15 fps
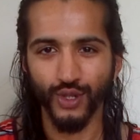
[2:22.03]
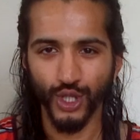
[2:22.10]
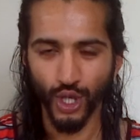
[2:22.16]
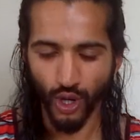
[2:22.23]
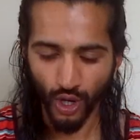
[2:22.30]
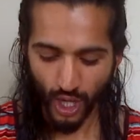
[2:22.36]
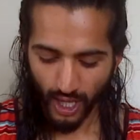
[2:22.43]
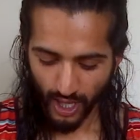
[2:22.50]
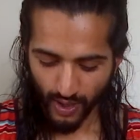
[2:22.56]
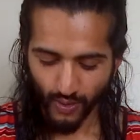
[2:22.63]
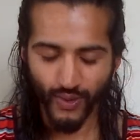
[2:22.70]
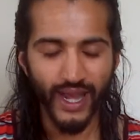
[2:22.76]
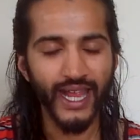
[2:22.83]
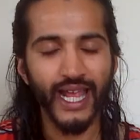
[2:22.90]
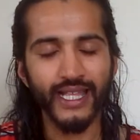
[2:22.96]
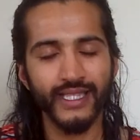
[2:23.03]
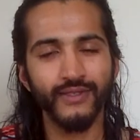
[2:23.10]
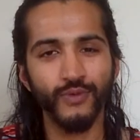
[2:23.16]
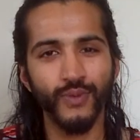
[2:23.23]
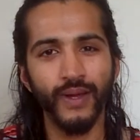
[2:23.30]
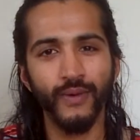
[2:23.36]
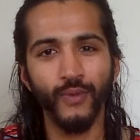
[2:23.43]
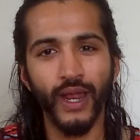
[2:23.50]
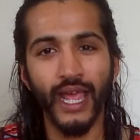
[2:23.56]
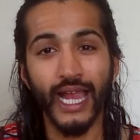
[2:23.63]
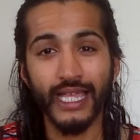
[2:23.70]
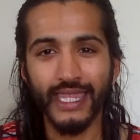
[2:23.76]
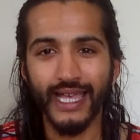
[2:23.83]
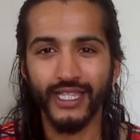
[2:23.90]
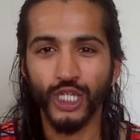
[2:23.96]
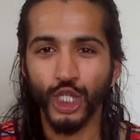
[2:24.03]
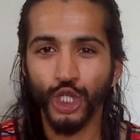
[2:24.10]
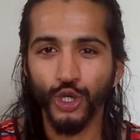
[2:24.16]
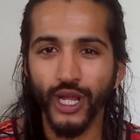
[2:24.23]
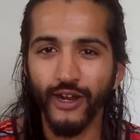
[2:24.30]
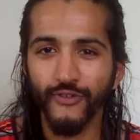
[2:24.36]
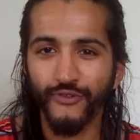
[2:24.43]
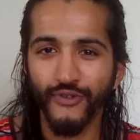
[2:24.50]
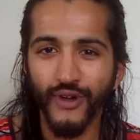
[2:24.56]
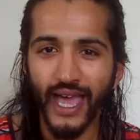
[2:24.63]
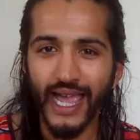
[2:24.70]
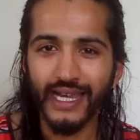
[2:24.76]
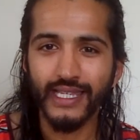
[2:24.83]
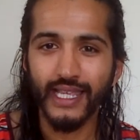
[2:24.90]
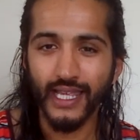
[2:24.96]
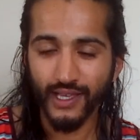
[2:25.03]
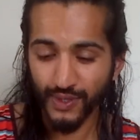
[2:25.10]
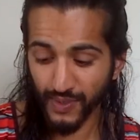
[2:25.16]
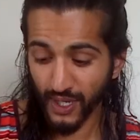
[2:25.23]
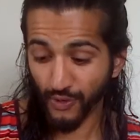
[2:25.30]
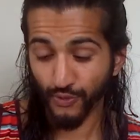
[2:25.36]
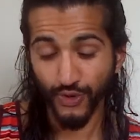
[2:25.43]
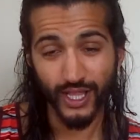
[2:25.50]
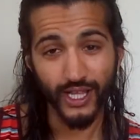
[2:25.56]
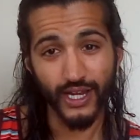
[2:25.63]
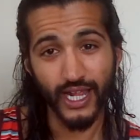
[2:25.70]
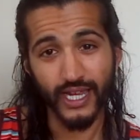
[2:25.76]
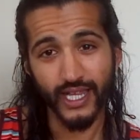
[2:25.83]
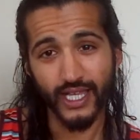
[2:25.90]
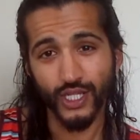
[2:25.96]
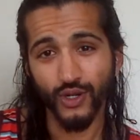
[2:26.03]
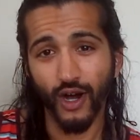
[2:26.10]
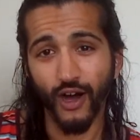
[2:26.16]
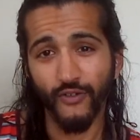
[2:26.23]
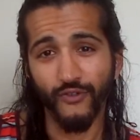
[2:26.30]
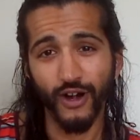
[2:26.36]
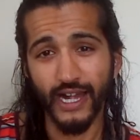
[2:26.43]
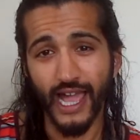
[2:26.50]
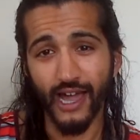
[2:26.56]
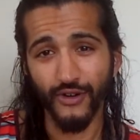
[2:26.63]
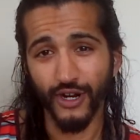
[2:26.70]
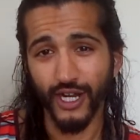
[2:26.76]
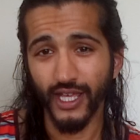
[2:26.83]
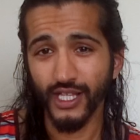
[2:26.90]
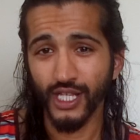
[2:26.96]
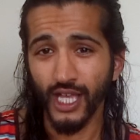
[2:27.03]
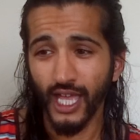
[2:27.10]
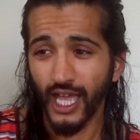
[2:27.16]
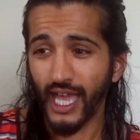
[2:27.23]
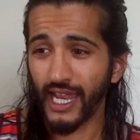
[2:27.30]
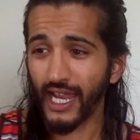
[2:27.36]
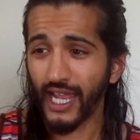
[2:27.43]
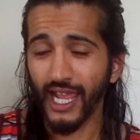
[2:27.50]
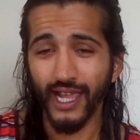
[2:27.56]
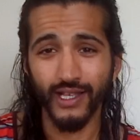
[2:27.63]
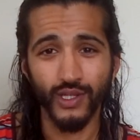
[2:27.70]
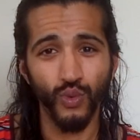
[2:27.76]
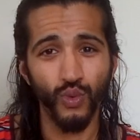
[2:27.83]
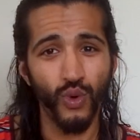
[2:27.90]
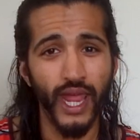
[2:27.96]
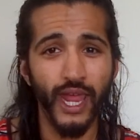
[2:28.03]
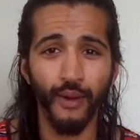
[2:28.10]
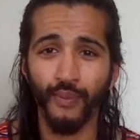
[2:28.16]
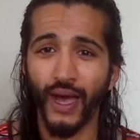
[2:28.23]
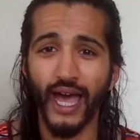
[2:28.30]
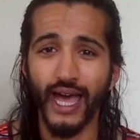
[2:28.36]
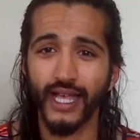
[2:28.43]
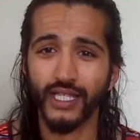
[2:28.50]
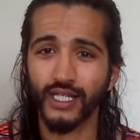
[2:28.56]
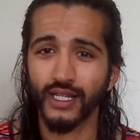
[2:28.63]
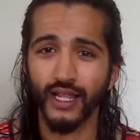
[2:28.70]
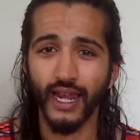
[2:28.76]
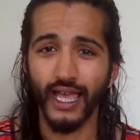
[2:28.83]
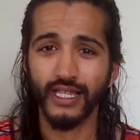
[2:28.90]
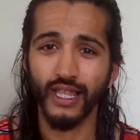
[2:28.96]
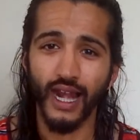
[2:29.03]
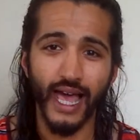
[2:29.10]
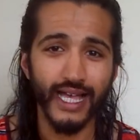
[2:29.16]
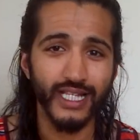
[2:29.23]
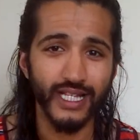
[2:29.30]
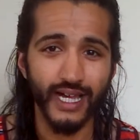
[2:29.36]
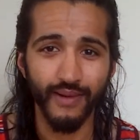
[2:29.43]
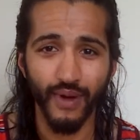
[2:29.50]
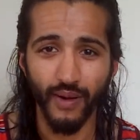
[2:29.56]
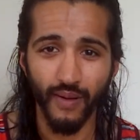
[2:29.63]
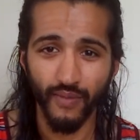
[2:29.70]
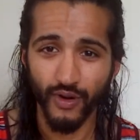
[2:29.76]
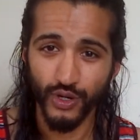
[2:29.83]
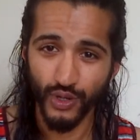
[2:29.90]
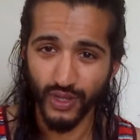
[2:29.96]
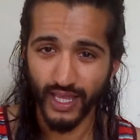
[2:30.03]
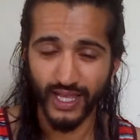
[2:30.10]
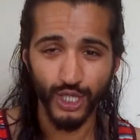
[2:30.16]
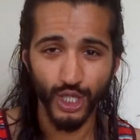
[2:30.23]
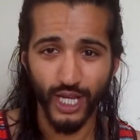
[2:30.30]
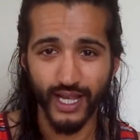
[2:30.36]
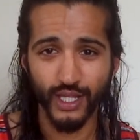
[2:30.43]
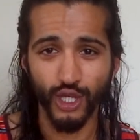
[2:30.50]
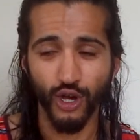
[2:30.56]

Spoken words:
So when I get that straight effect, it gives me a really good idea as to how far down it is, and it is way past like the last time I remember doing that check.